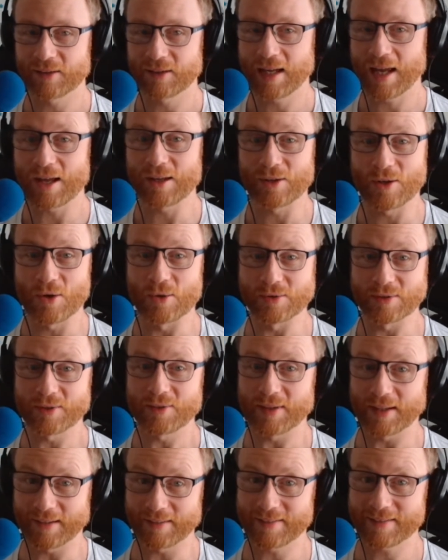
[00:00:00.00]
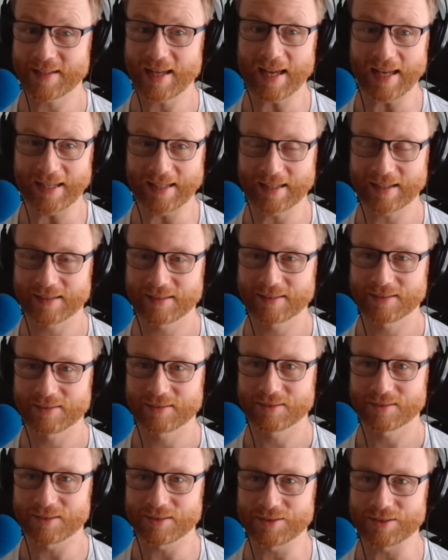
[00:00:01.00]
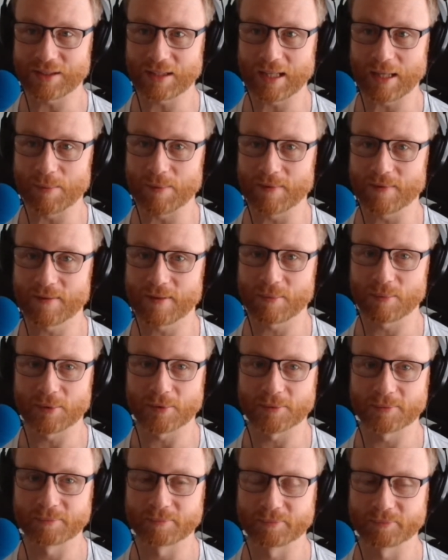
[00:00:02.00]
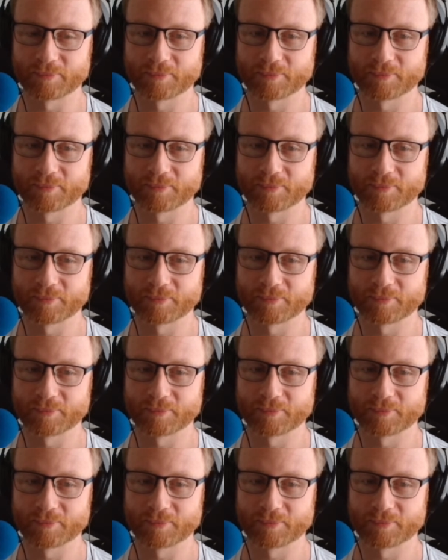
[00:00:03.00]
how long do things take, just to keep it simple.